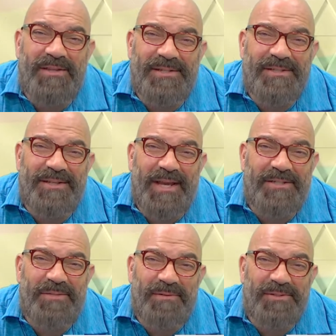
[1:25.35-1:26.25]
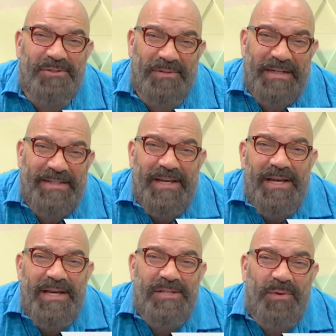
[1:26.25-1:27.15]
this delectable treat
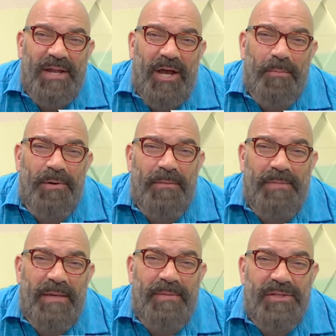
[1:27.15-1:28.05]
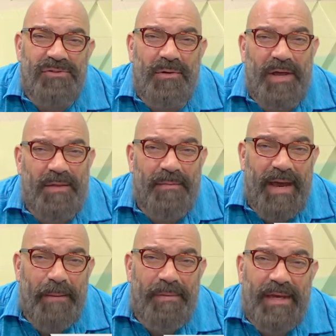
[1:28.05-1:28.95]
is what helped put B Bistro on the
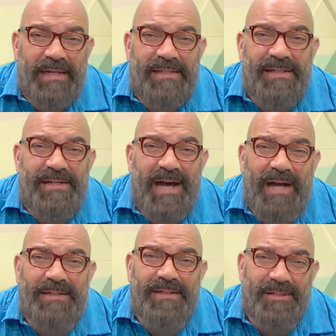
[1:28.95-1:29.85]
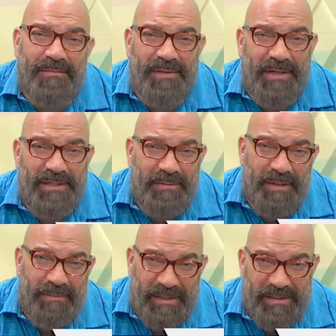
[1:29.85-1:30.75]
map and is not something to
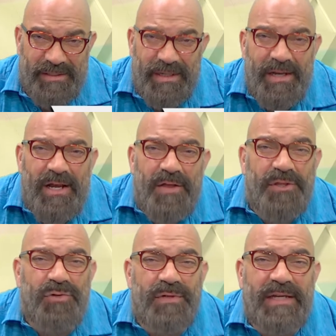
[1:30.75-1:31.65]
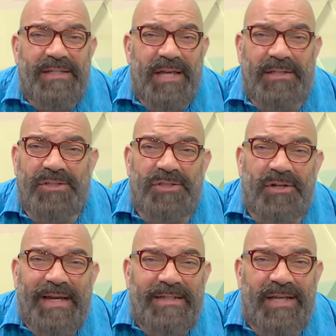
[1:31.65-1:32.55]
be missed. The unique
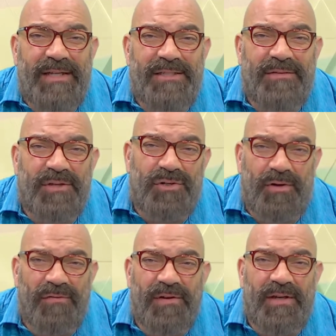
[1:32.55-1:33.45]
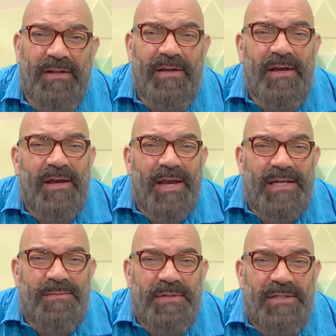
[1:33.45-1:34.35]
texture and taste of the cruffin
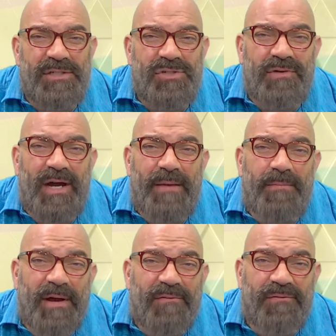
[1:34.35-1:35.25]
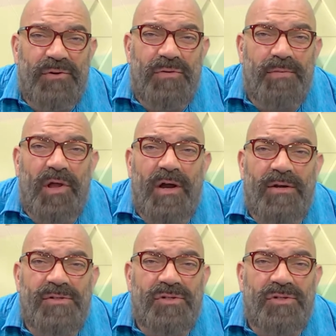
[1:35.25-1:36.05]
has been described by food bloggers